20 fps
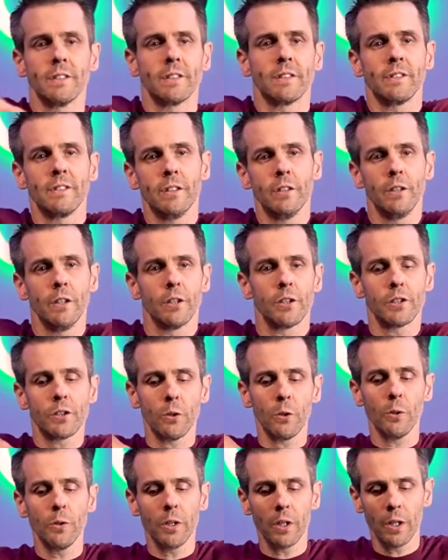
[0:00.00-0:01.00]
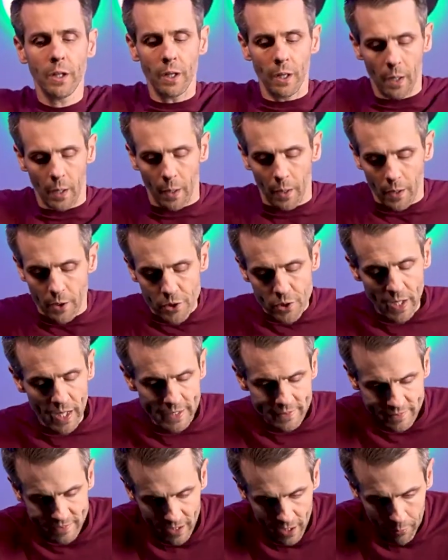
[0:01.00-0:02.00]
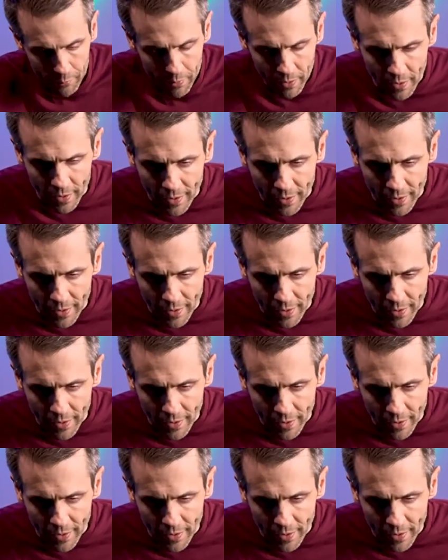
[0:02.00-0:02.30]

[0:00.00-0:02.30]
exterior shoulder, tricep,